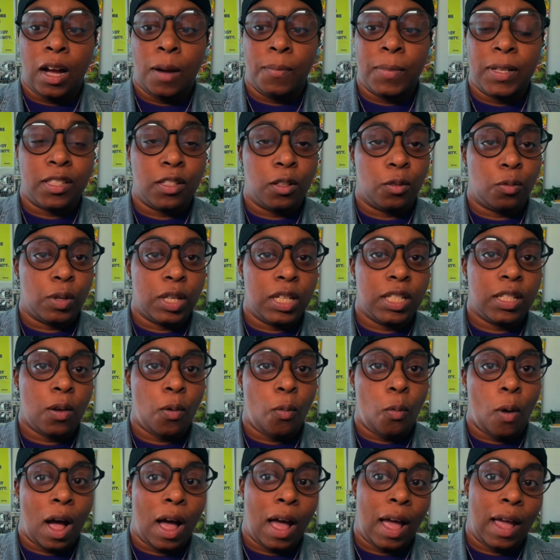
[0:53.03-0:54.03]
is the reason
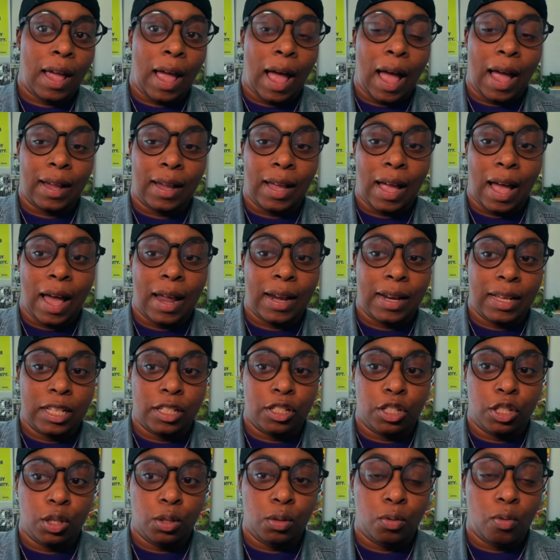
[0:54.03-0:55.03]
why I got
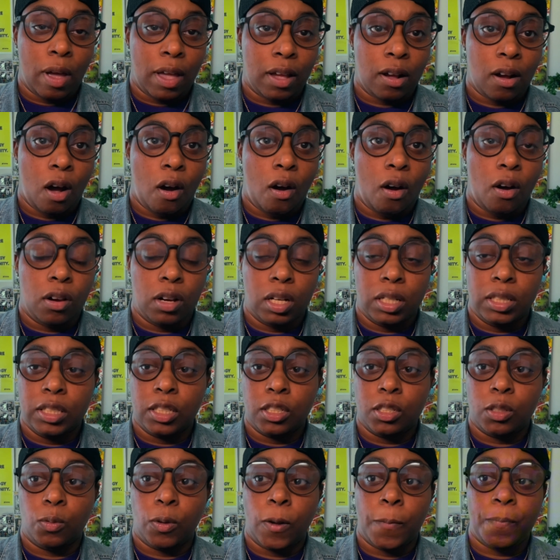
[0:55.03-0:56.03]
into a call on
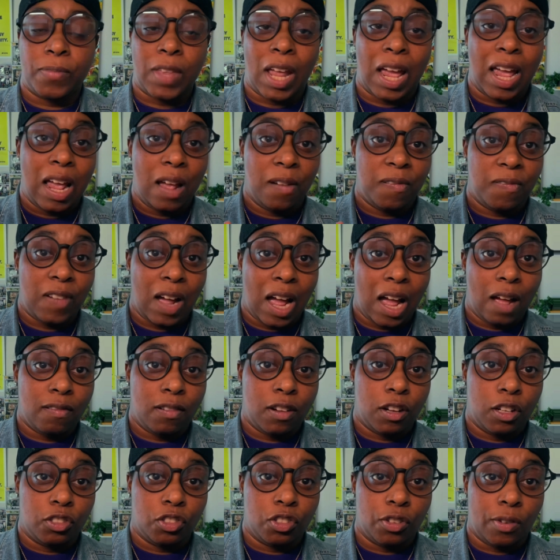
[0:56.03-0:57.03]
this one. I had 5
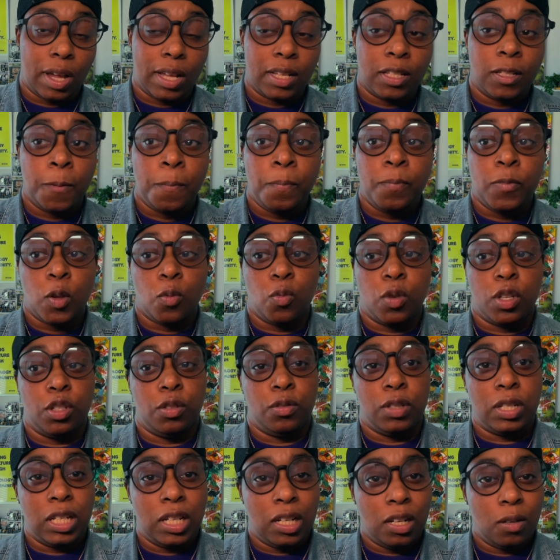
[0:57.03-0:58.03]
contracts. When you're
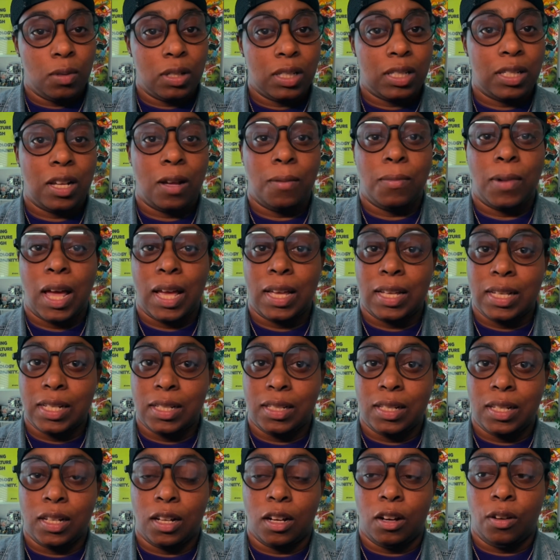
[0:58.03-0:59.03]
dealing with something like
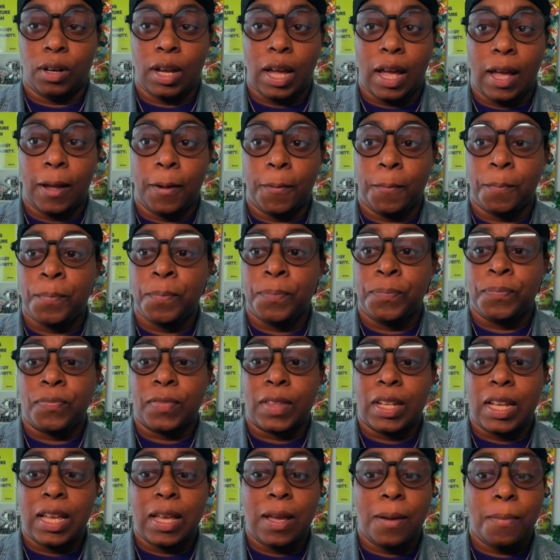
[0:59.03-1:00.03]
Intel, okay,
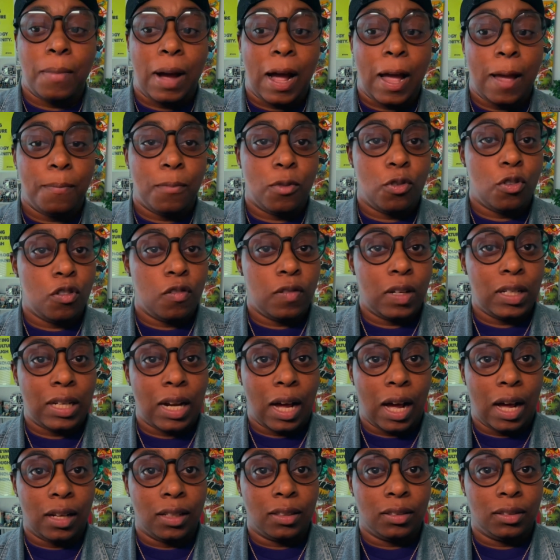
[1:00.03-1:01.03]
it might move a
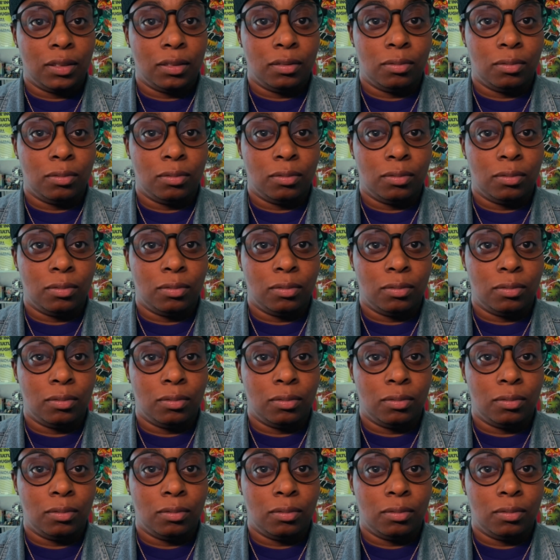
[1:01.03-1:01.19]
dollar,